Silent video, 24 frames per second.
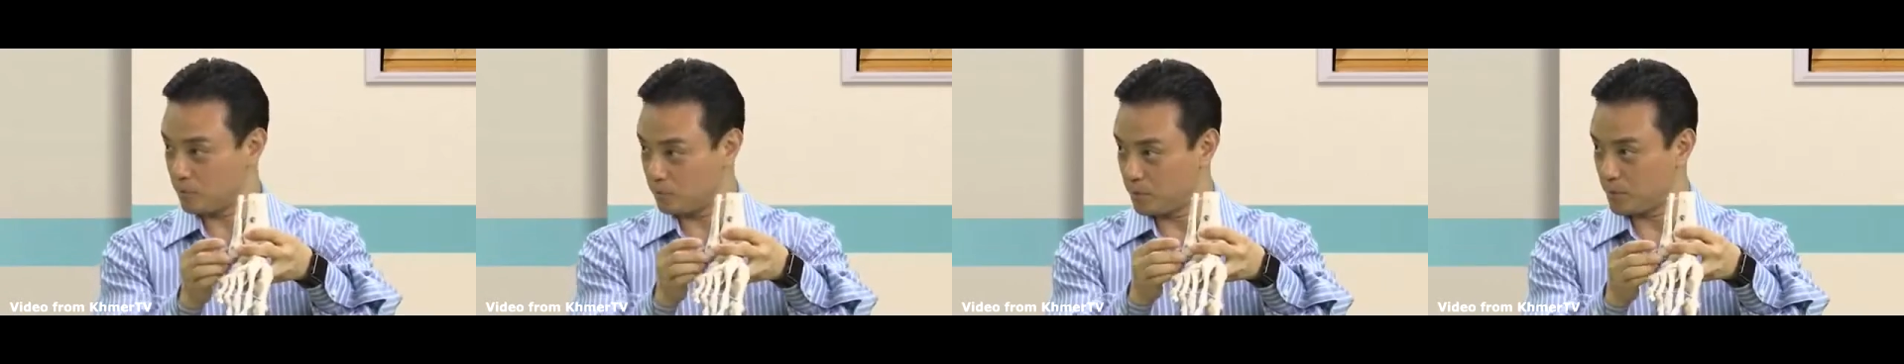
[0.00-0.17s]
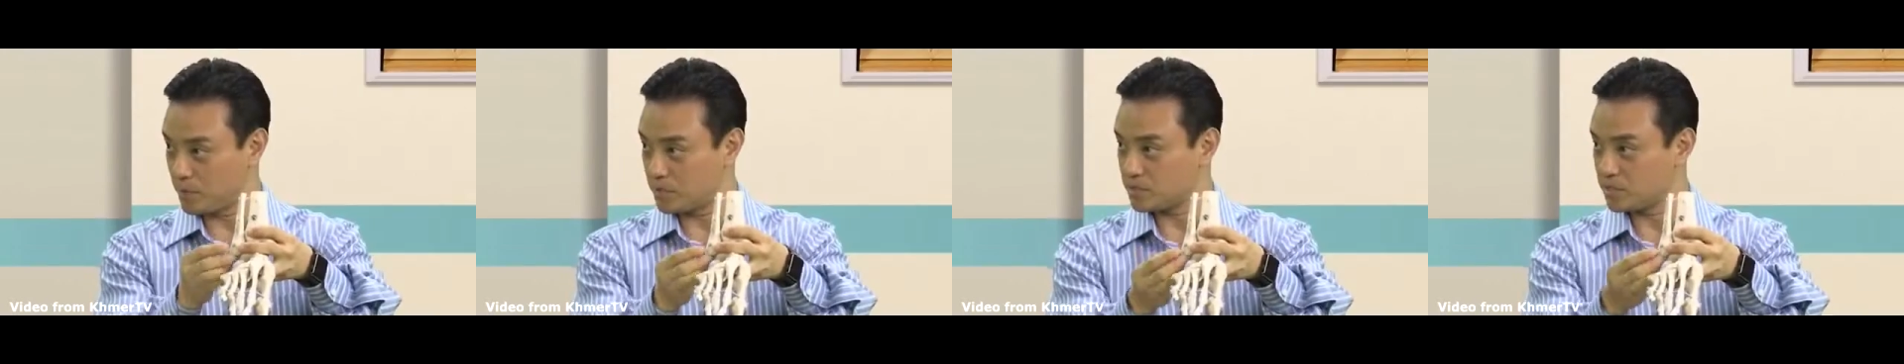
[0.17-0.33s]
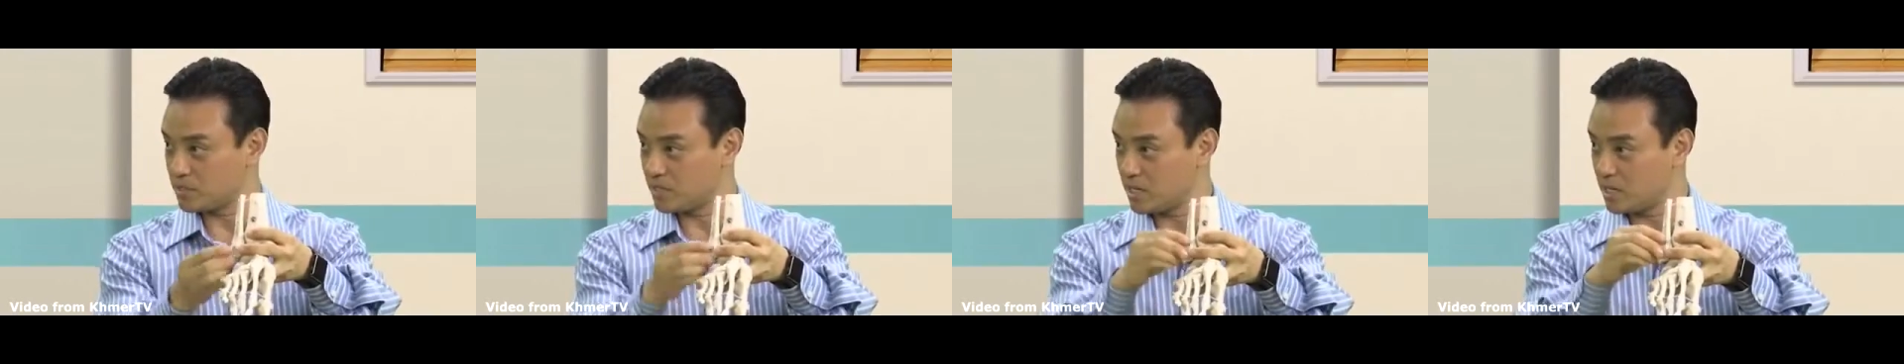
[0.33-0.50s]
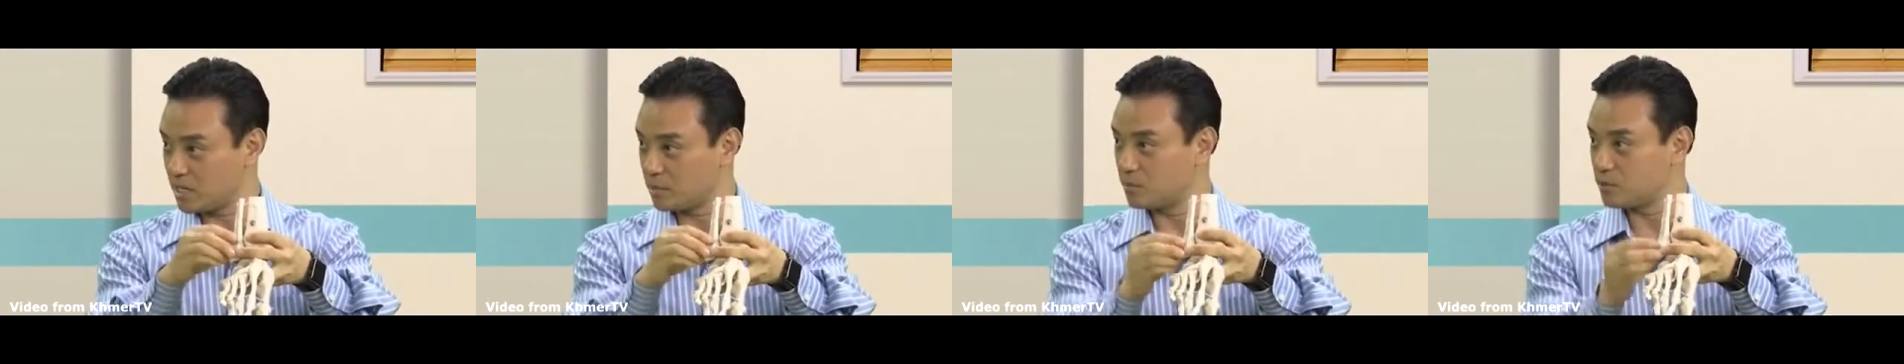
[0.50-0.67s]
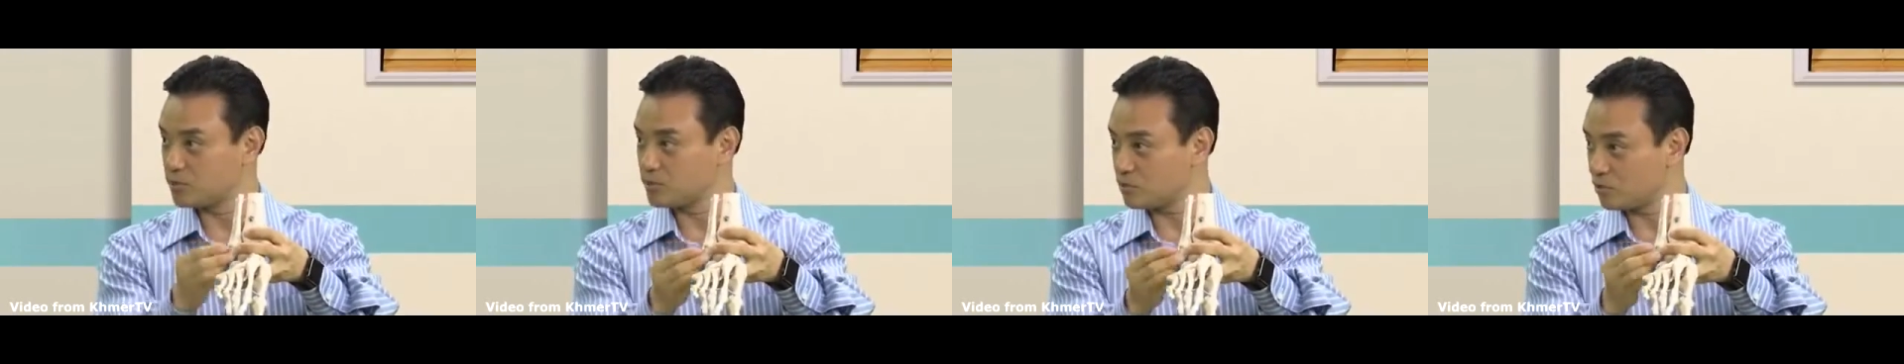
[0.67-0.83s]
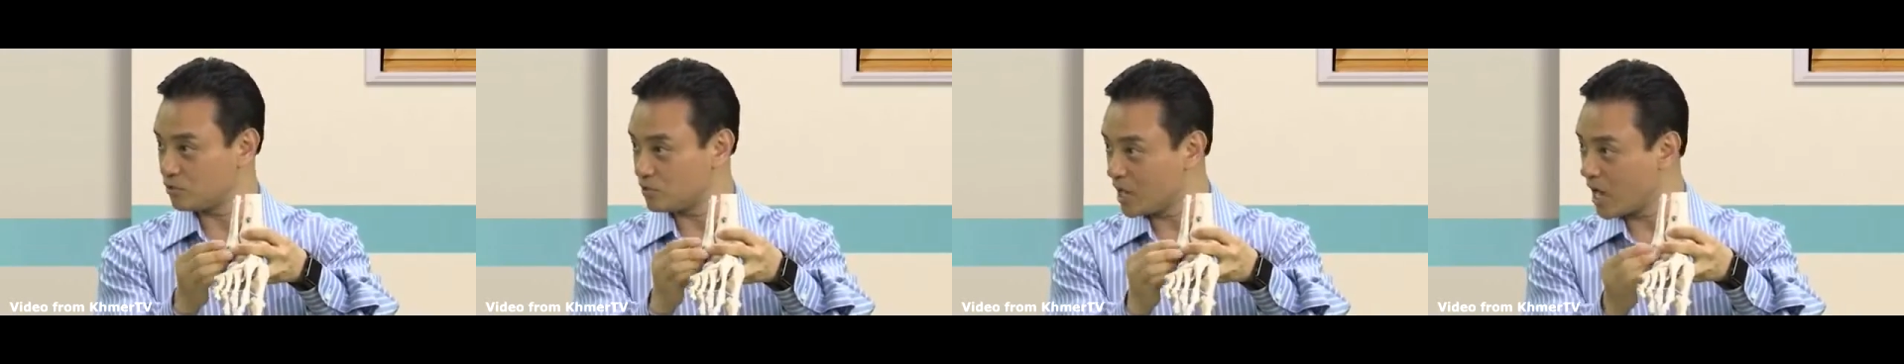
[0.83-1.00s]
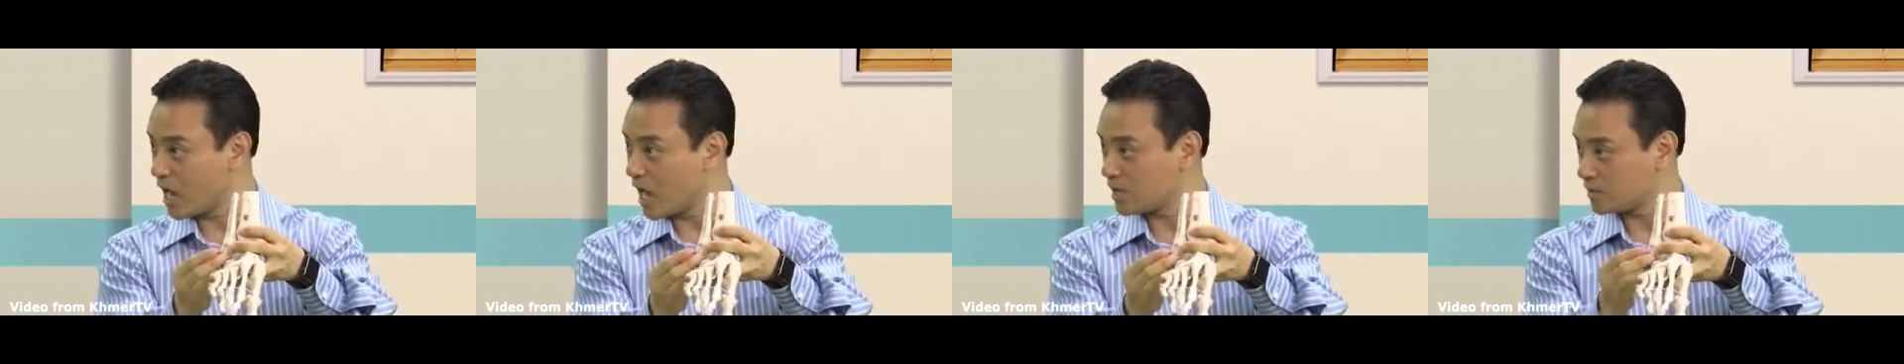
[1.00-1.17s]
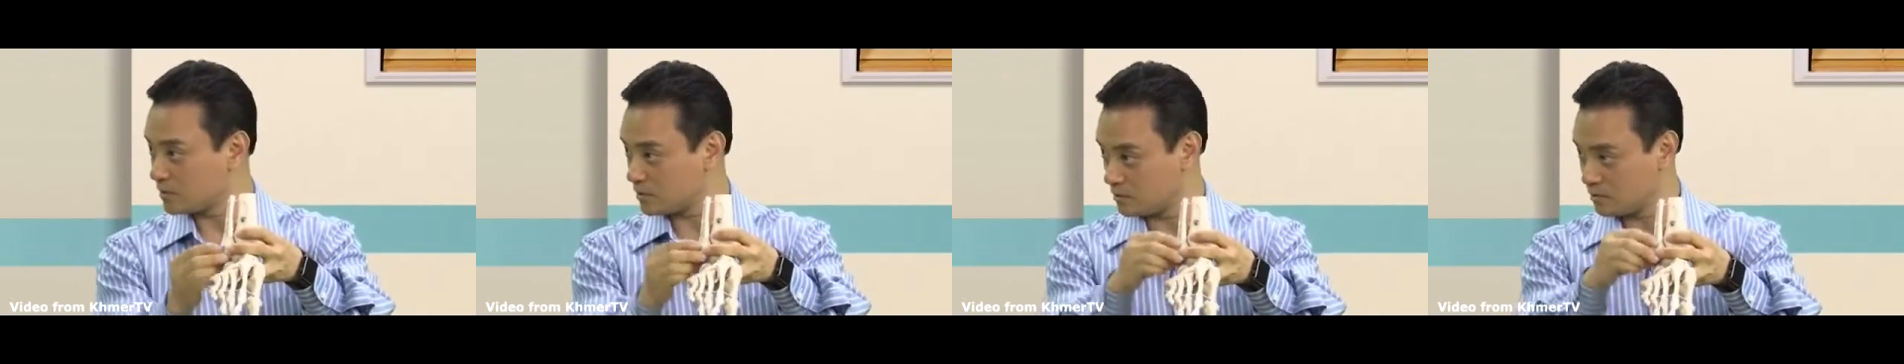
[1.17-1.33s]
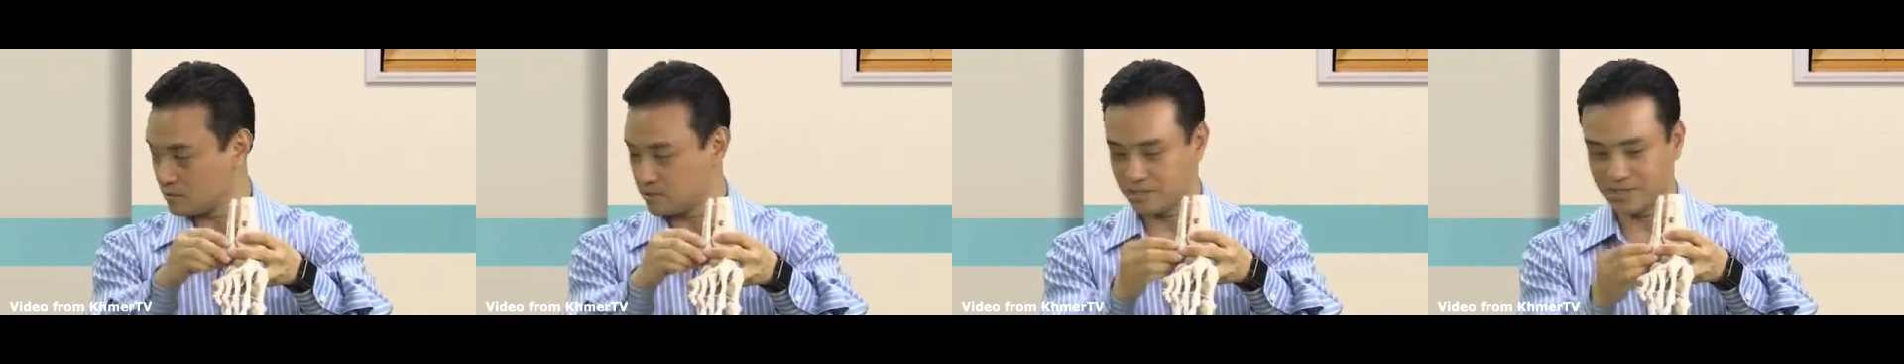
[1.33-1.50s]
because ligaments are
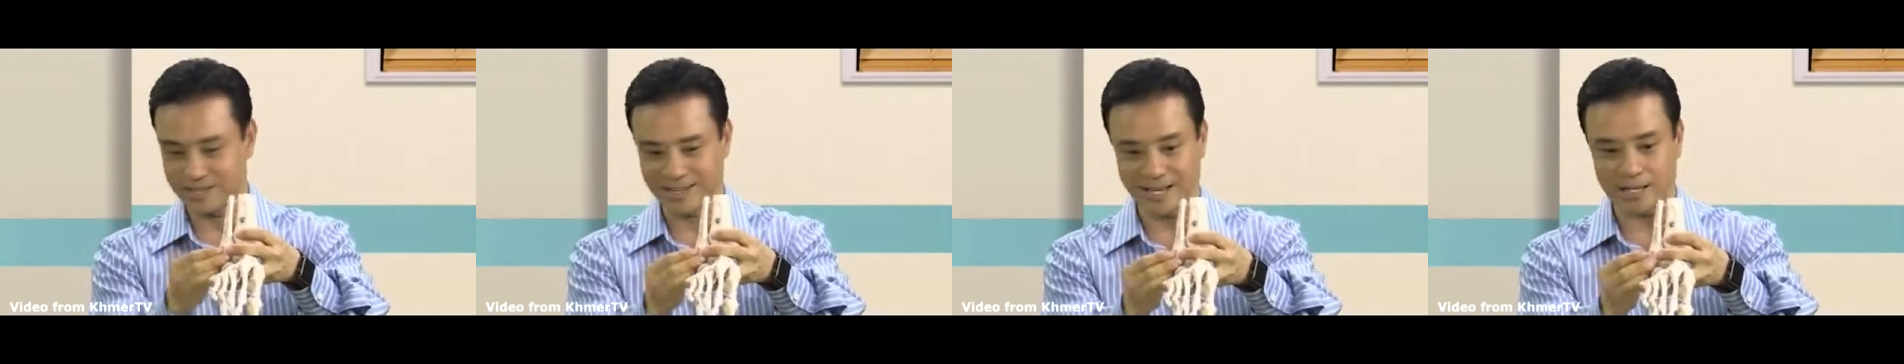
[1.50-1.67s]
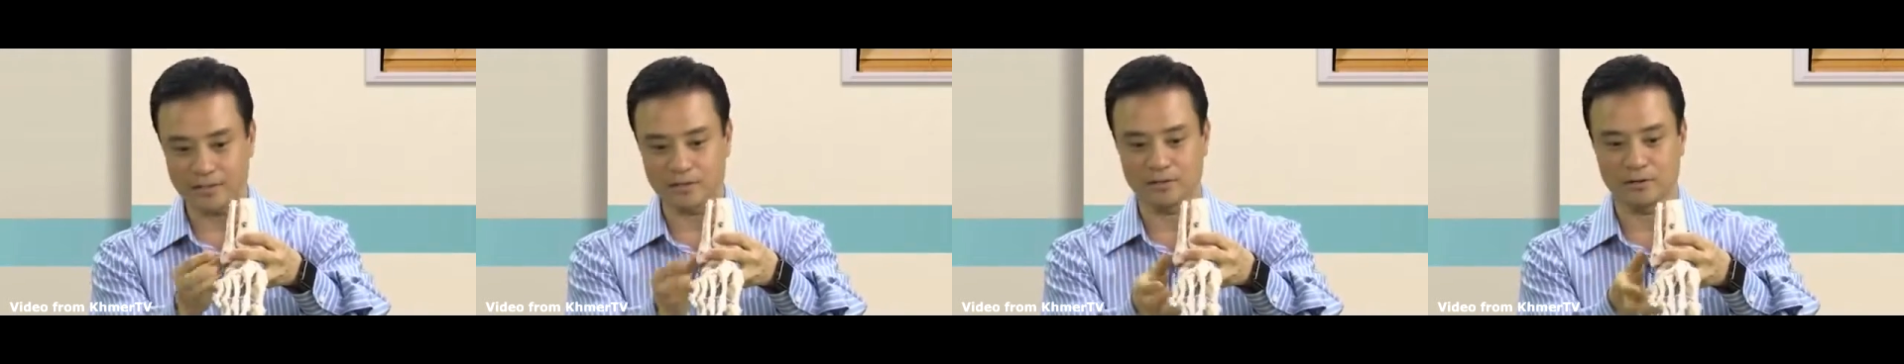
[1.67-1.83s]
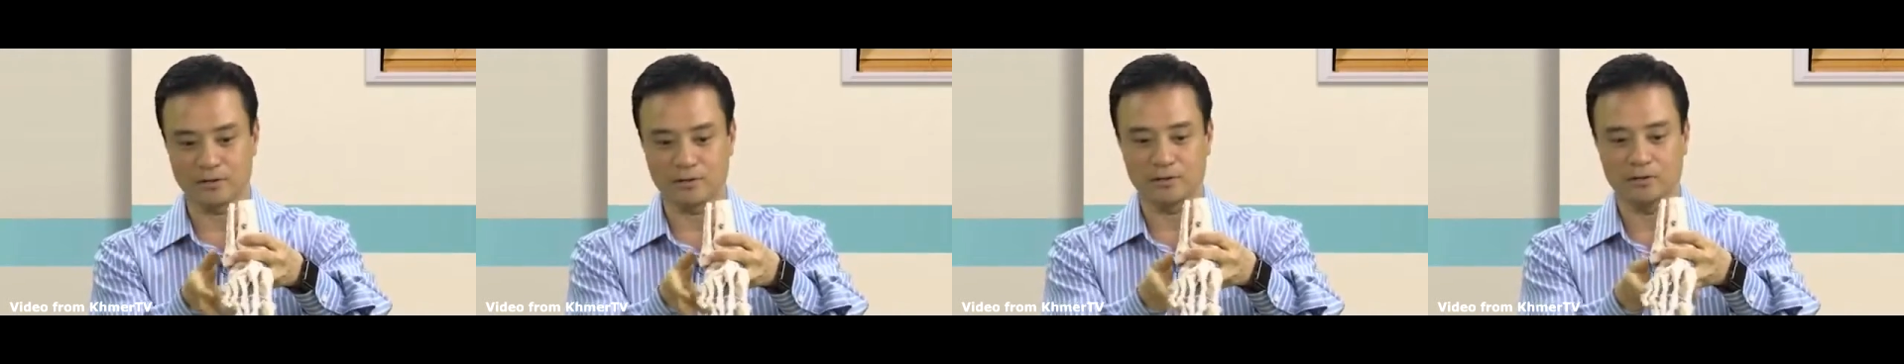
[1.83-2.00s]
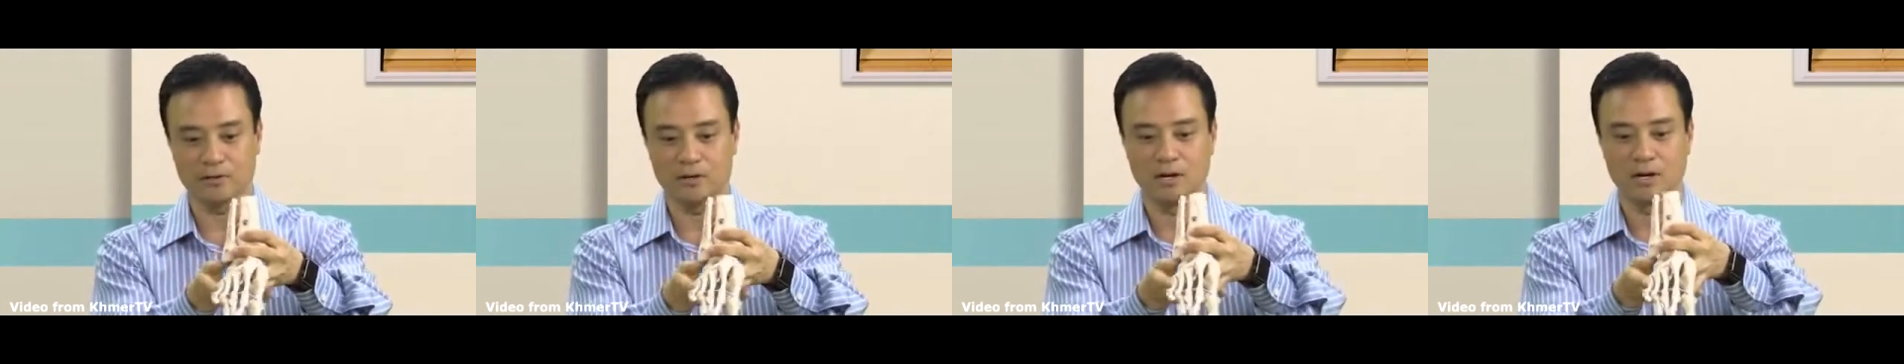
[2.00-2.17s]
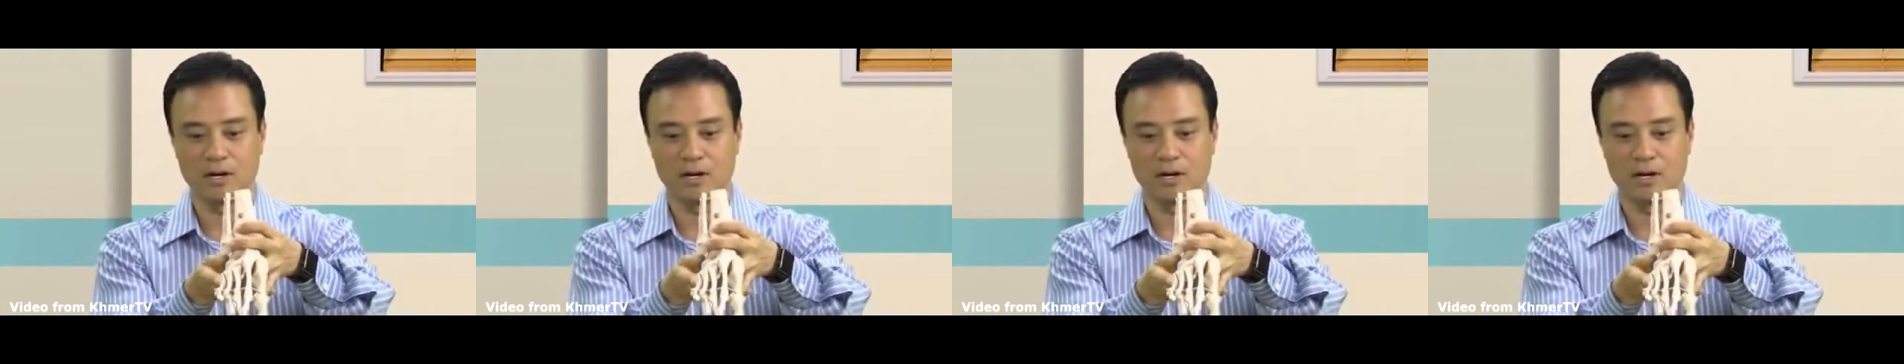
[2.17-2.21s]
not together,